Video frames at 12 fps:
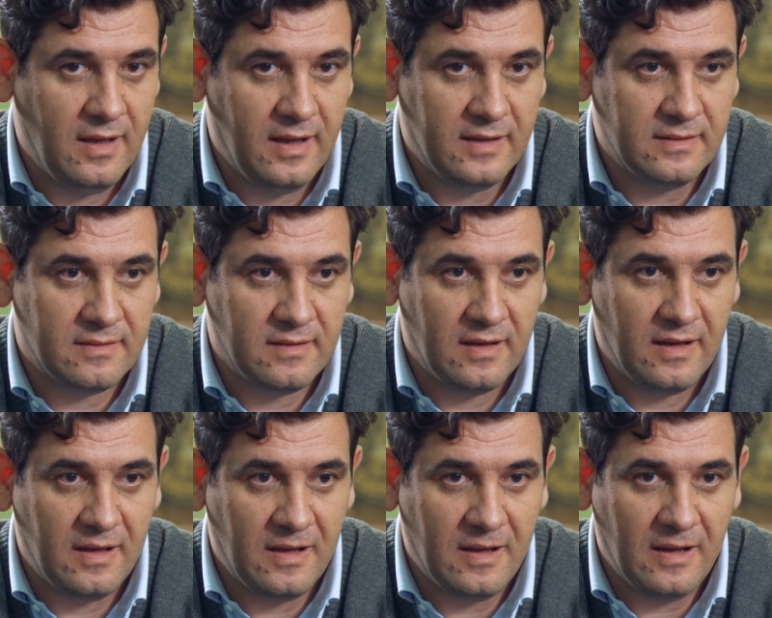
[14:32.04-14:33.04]
And
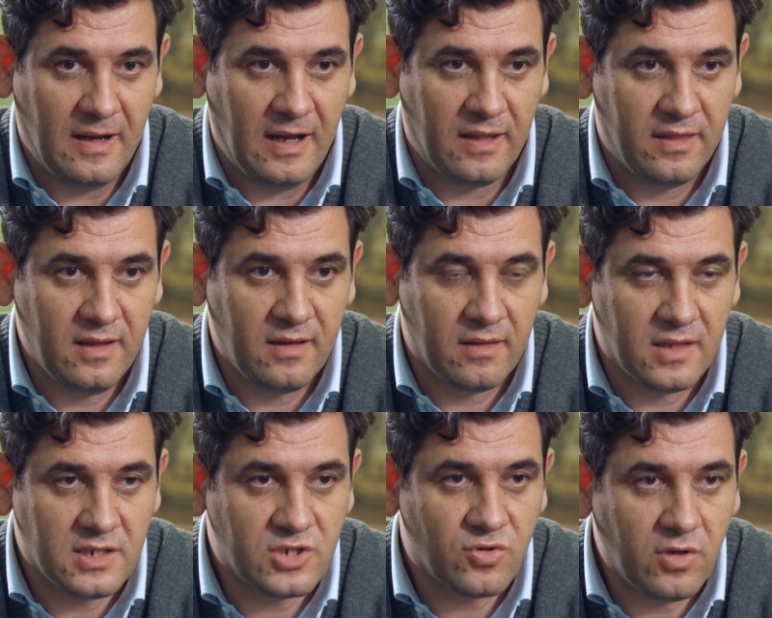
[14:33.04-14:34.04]
uh, I think
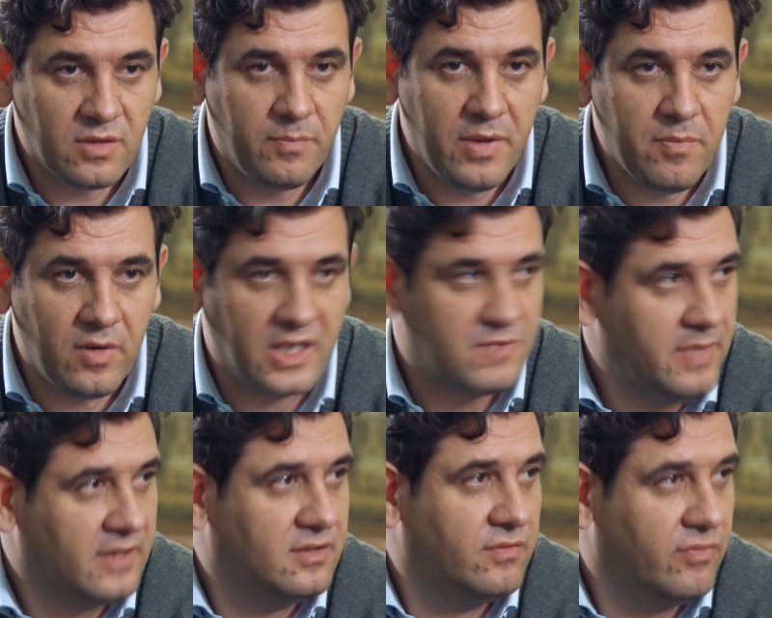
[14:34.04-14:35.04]
this is what people
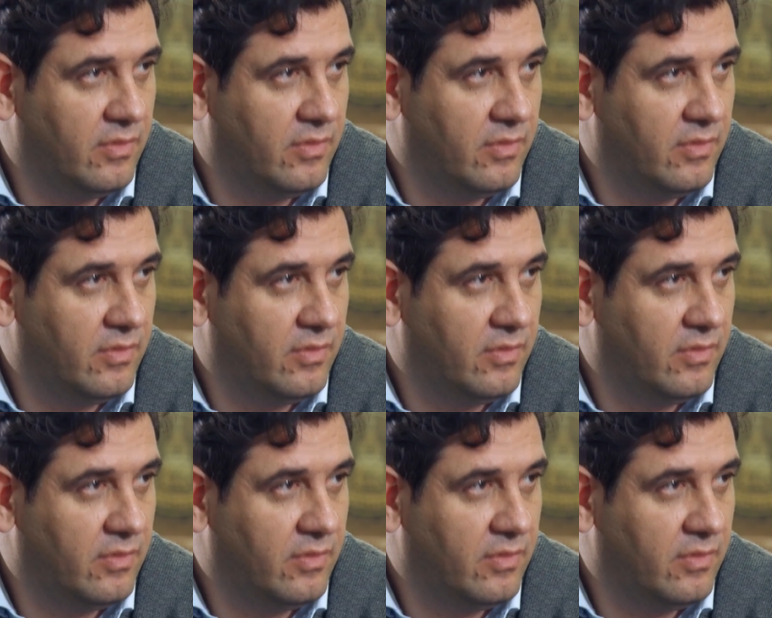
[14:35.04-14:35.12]
expected